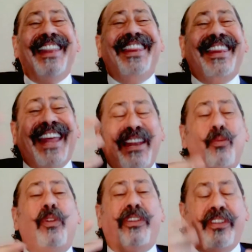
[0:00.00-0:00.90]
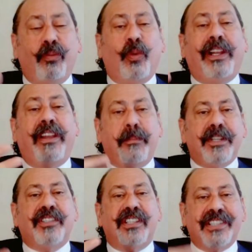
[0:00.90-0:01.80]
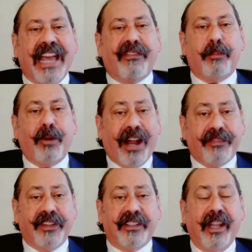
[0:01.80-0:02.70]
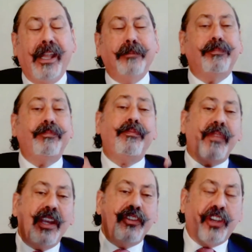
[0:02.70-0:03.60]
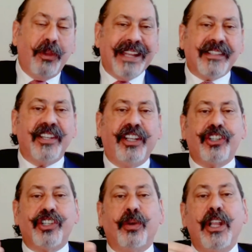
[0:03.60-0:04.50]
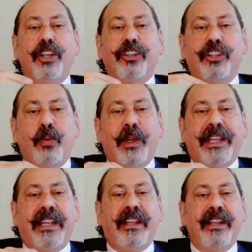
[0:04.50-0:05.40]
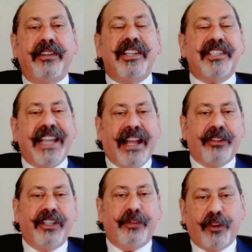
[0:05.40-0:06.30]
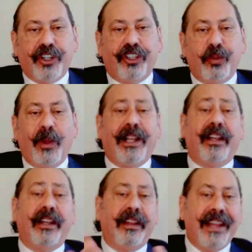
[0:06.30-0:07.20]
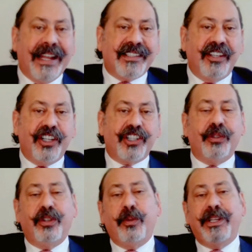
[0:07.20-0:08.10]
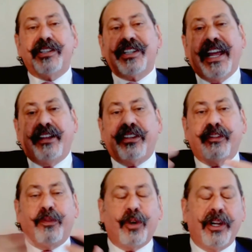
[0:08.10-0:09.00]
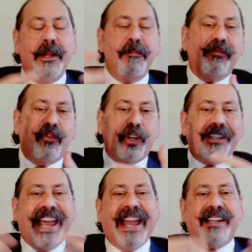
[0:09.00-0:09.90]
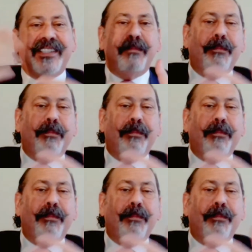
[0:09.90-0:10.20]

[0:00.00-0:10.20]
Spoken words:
and then will the business have a profit? So that's an issue. Hmm. Do we discount it for goodwill? That's an issue. Do we discount it for tax